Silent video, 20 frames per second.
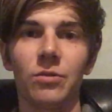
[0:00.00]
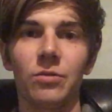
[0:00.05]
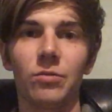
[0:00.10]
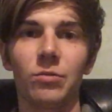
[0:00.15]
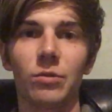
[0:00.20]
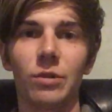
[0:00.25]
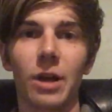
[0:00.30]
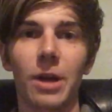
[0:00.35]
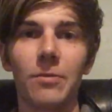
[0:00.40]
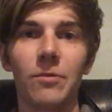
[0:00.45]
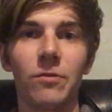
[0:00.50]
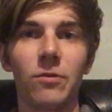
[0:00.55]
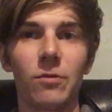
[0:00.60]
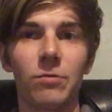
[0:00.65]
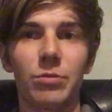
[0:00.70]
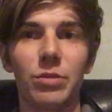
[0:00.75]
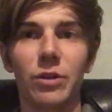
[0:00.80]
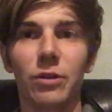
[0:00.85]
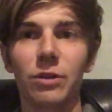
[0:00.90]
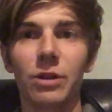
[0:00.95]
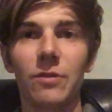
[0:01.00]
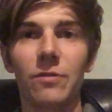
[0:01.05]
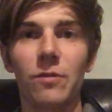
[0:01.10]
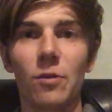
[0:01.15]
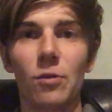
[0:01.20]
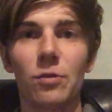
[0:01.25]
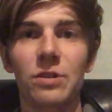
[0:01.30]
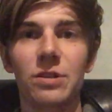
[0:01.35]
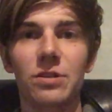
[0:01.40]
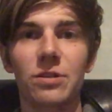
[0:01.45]
What I'm purely
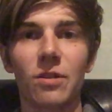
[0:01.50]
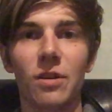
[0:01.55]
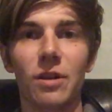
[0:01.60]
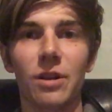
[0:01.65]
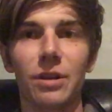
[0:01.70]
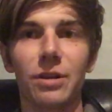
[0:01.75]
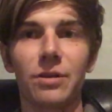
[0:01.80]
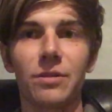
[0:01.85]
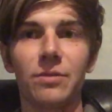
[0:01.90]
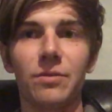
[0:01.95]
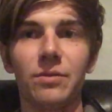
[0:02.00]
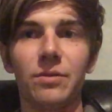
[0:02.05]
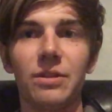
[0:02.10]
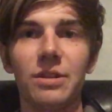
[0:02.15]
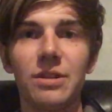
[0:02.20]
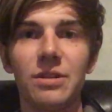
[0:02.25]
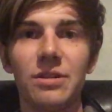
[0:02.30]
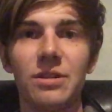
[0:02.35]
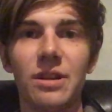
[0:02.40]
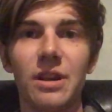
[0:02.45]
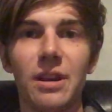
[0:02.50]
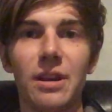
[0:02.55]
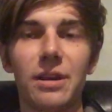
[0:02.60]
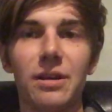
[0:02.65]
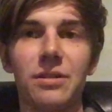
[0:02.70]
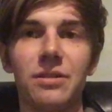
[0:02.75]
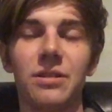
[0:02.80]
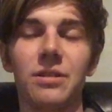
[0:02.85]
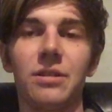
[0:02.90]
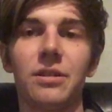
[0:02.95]
focused on these
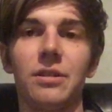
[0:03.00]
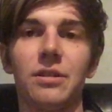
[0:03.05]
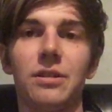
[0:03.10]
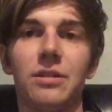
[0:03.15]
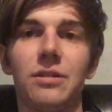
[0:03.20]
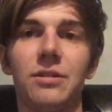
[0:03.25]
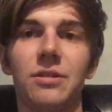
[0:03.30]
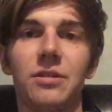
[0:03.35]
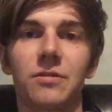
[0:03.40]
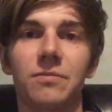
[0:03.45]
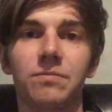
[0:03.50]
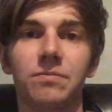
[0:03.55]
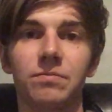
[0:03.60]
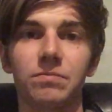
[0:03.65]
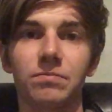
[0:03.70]
days is